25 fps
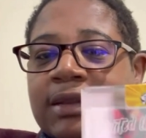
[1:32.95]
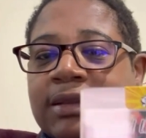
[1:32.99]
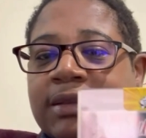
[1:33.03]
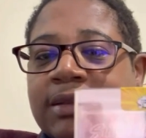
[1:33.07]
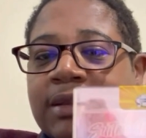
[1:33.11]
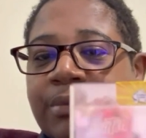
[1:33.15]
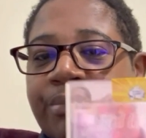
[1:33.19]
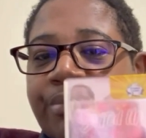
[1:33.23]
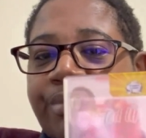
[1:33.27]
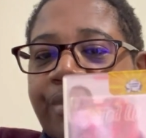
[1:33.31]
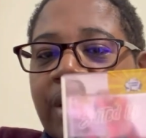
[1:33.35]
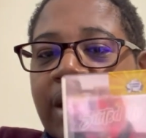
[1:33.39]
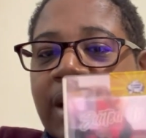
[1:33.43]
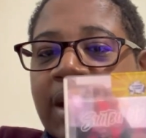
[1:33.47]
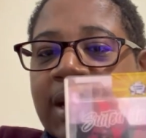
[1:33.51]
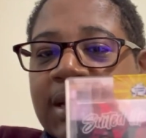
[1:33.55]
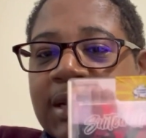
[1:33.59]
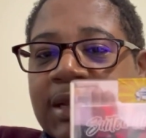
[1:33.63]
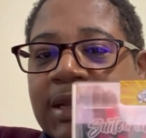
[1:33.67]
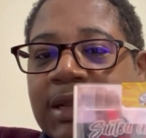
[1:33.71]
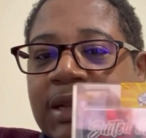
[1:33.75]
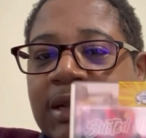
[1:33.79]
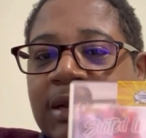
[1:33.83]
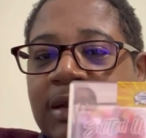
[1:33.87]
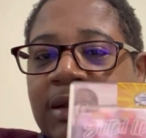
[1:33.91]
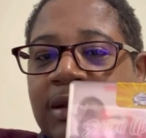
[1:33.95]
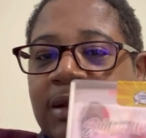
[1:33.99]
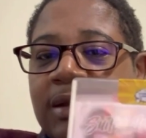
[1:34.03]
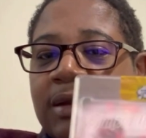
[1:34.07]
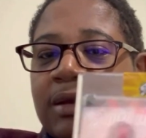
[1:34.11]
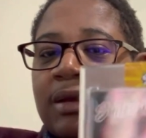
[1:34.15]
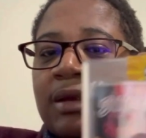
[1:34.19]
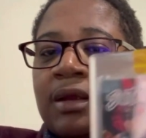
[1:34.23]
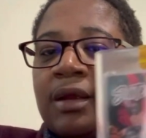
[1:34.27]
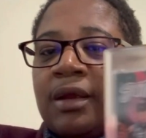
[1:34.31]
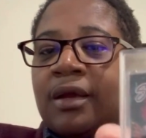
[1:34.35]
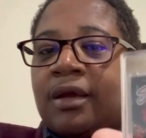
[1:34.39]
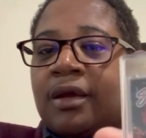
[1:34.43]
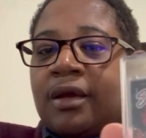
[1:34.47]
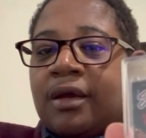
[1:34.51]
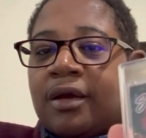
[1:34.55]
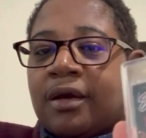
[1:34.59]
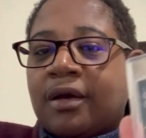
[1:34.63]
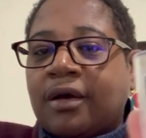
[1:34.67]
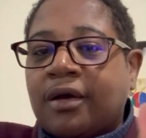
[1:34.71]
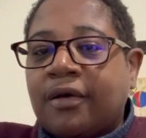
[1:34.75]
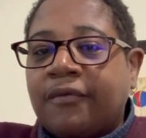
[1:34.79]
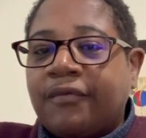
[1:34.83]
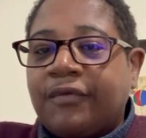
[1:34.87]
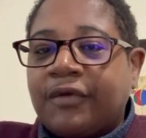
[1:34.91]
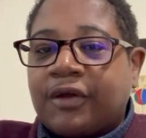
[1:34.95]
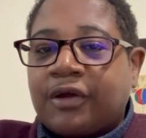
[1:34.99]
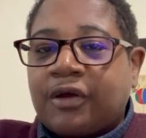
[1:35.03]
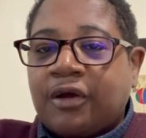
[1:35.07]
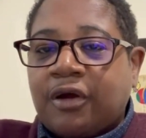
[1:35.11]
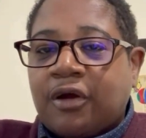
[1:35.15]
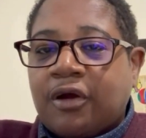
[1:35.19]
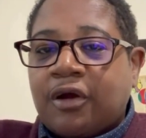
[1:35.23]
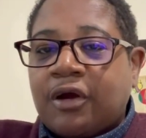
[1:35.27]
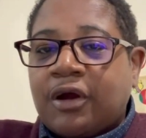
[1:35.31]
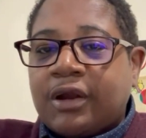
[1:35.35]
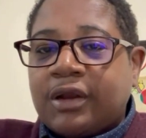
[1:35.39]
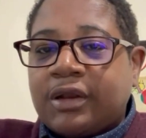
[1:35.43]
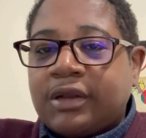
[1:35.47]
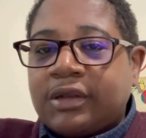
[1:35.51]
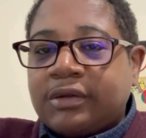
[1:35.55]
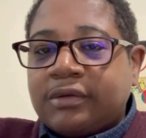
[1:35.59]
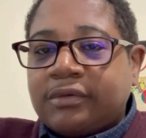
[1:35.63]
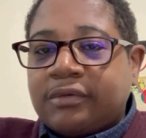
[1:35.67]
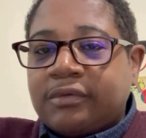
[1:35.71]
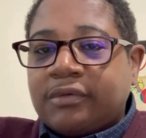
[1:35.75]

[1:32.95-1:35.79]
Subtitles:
the branding of the card,